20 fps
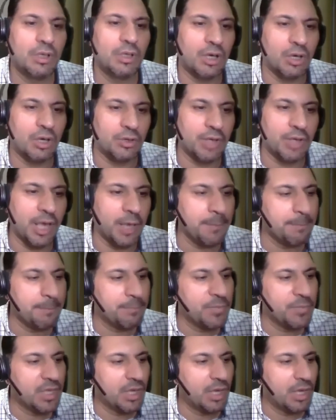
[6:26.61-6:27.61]
Okay.
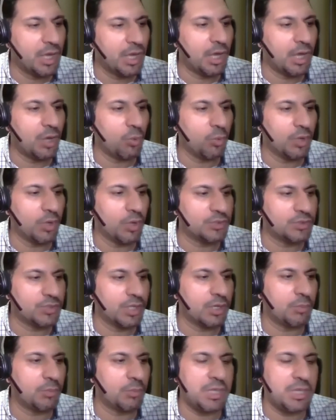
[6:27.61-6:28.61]
What's
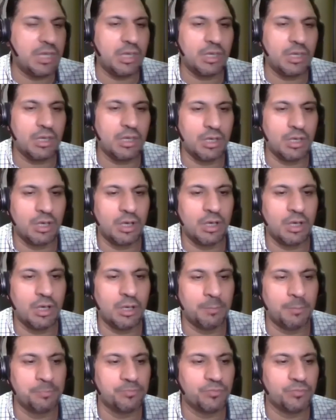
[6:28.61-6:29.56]
going to be, you